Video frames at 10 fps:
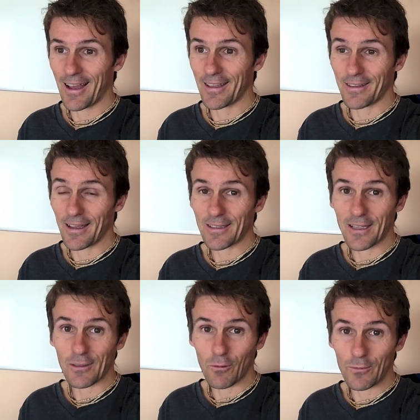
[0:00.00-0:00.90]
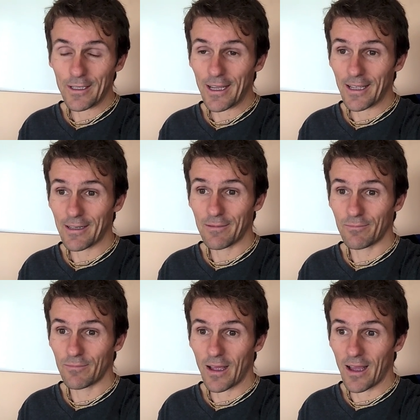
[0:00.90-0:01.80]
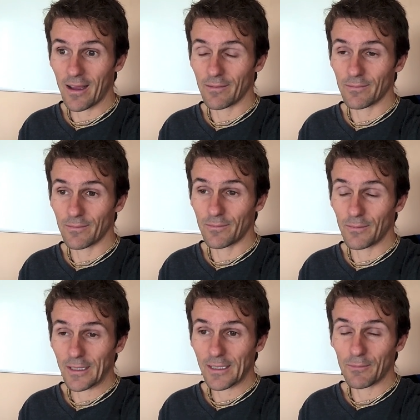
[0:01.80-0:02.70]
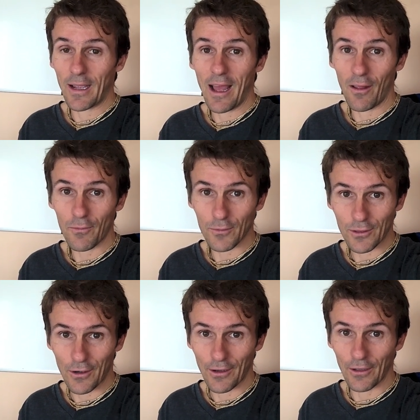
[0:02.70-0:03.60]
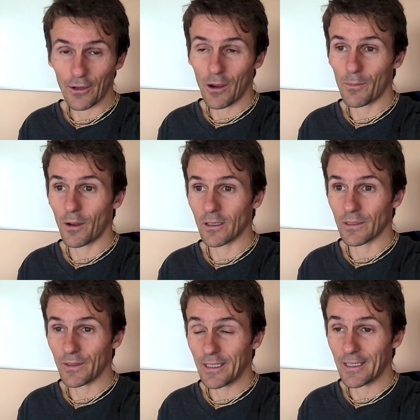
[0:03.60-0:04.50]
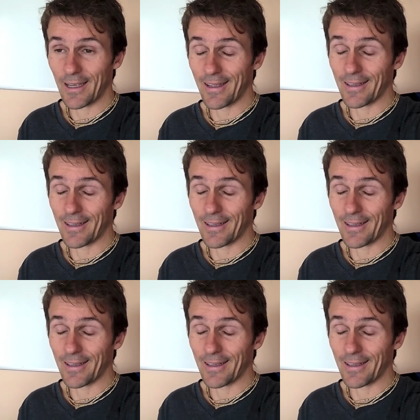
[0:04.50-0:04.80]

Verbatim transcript: and that's that's what we did. Um, my my health was starting to go down because of it,